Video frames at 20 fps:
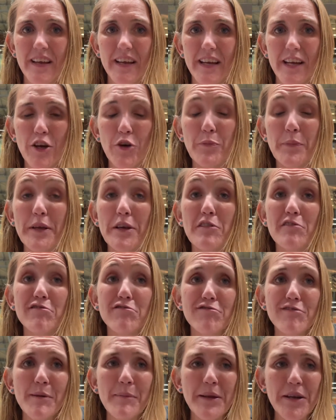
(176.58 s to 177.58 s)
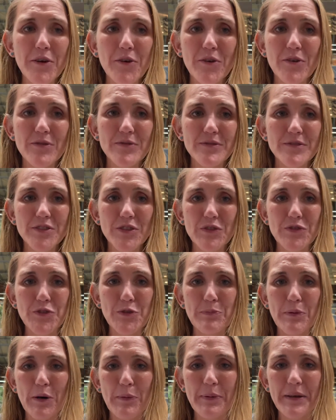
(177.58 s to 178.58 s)
It would be criminal not to
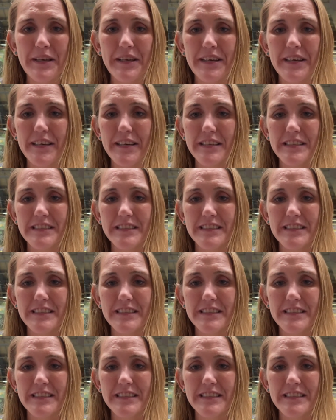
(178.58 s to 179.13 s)
pop in here.